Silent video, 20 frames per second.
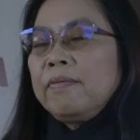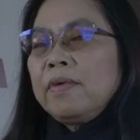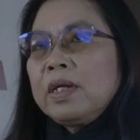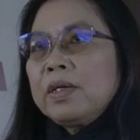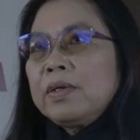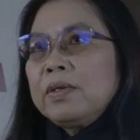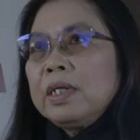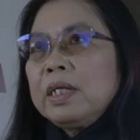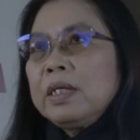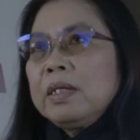
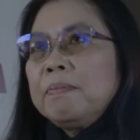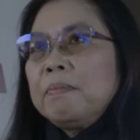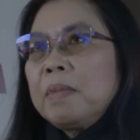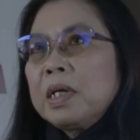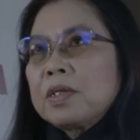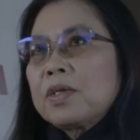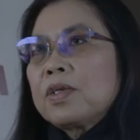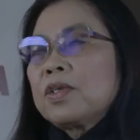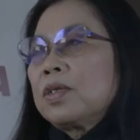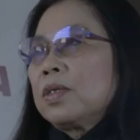very
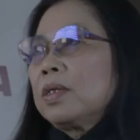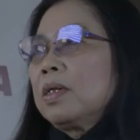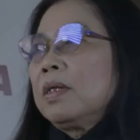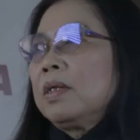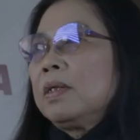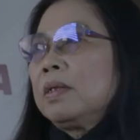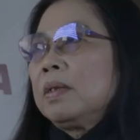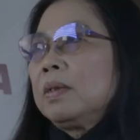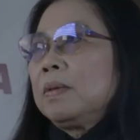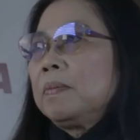much
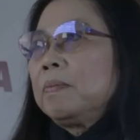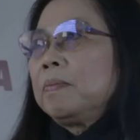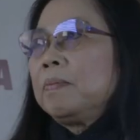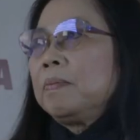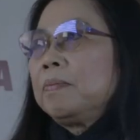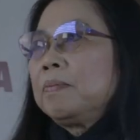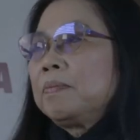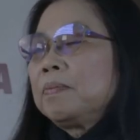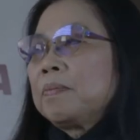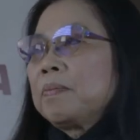um,
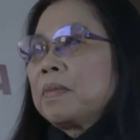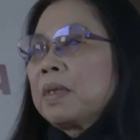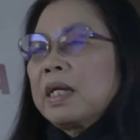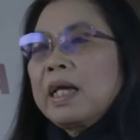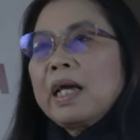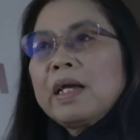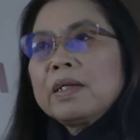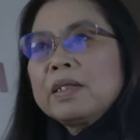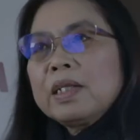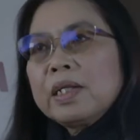
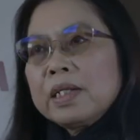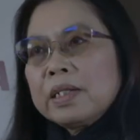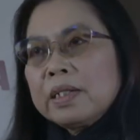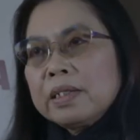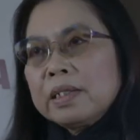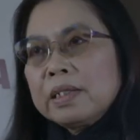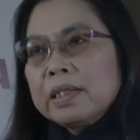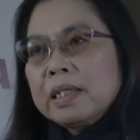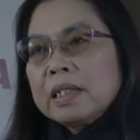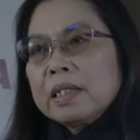
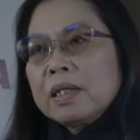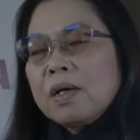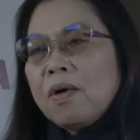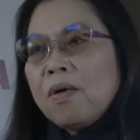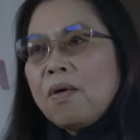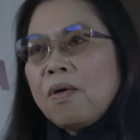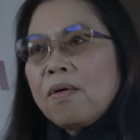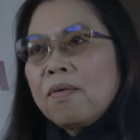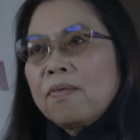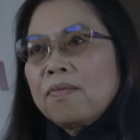characteristic
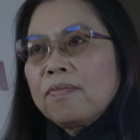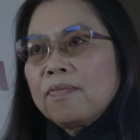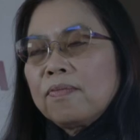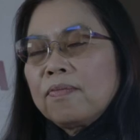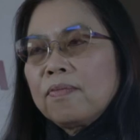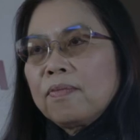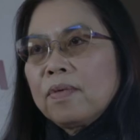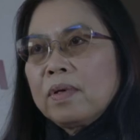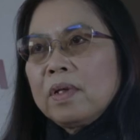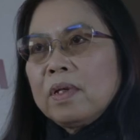of
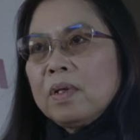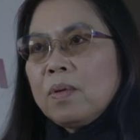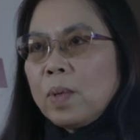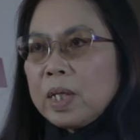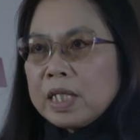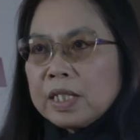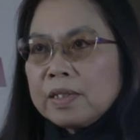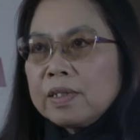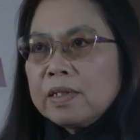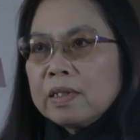
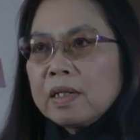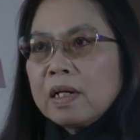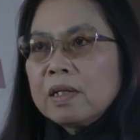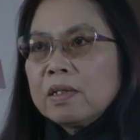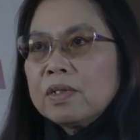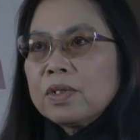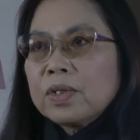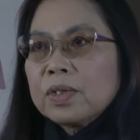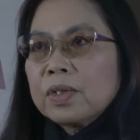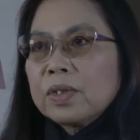Western
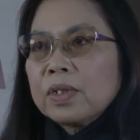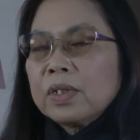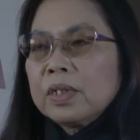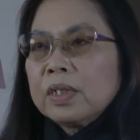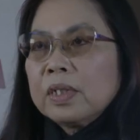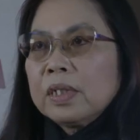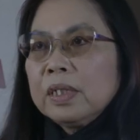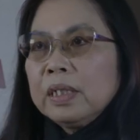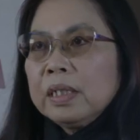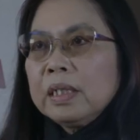culture.
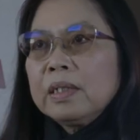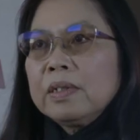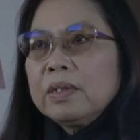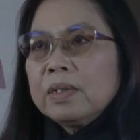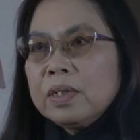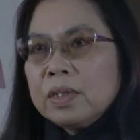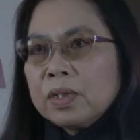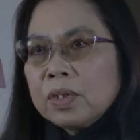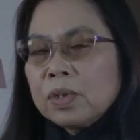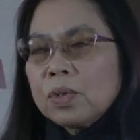You know,
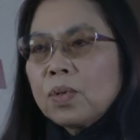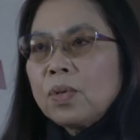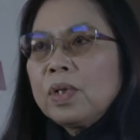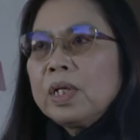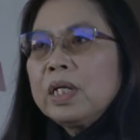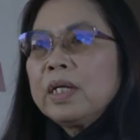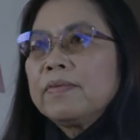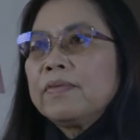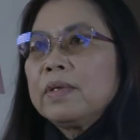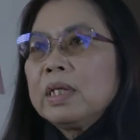the
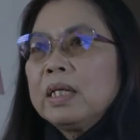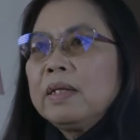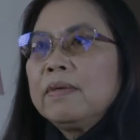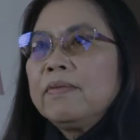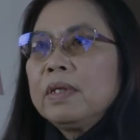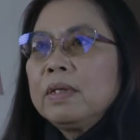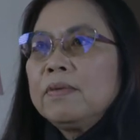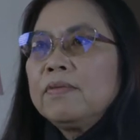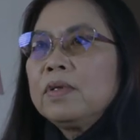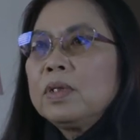story of the
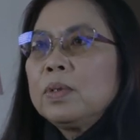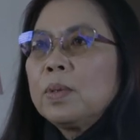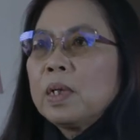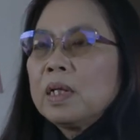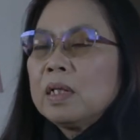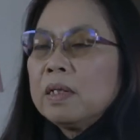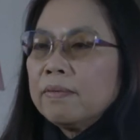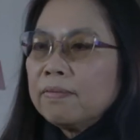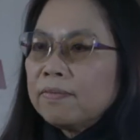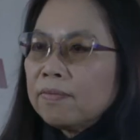individual,
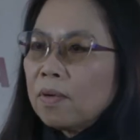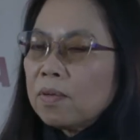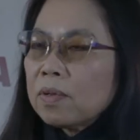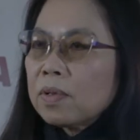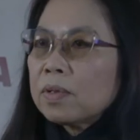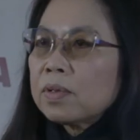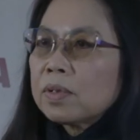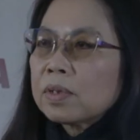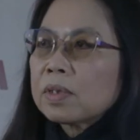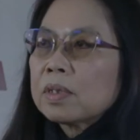the
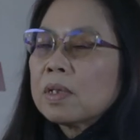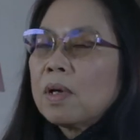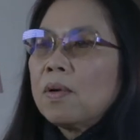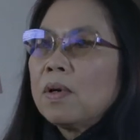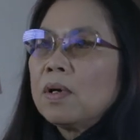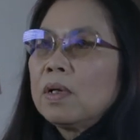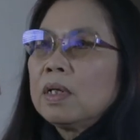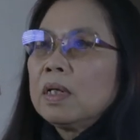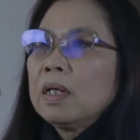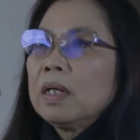focus
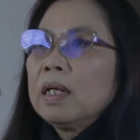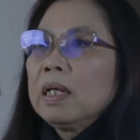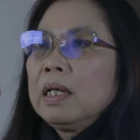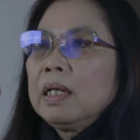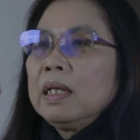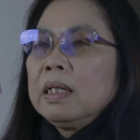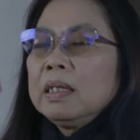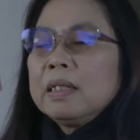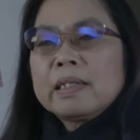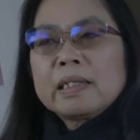on
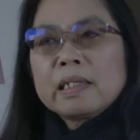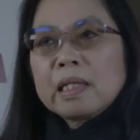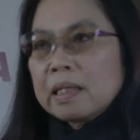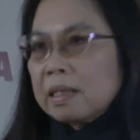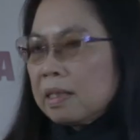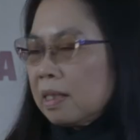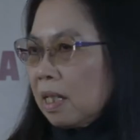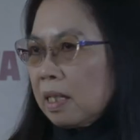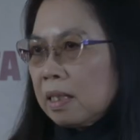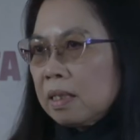the
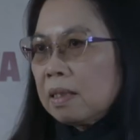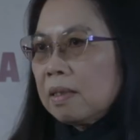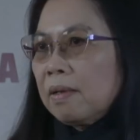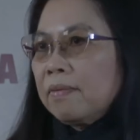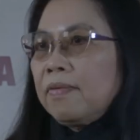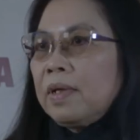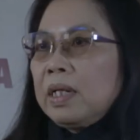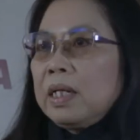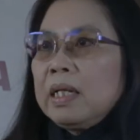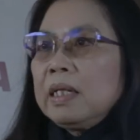success
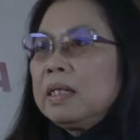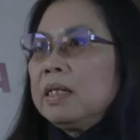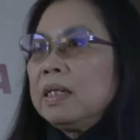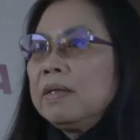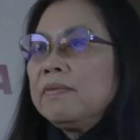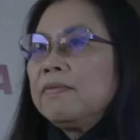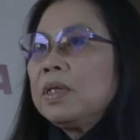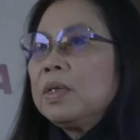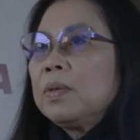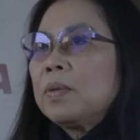of an
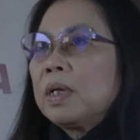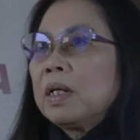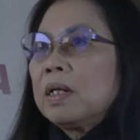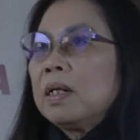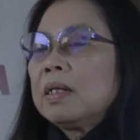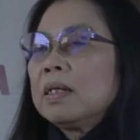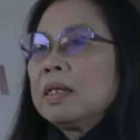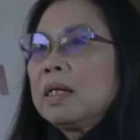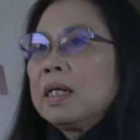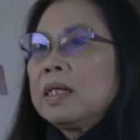individual,
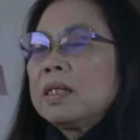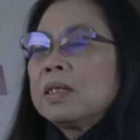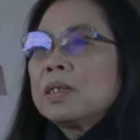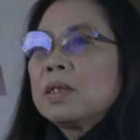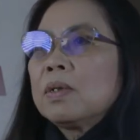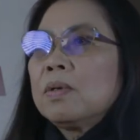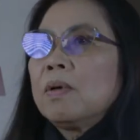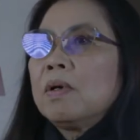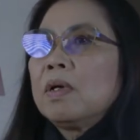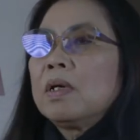and
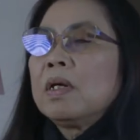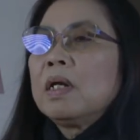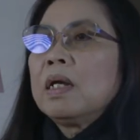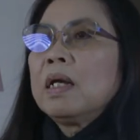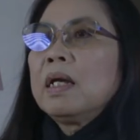so on.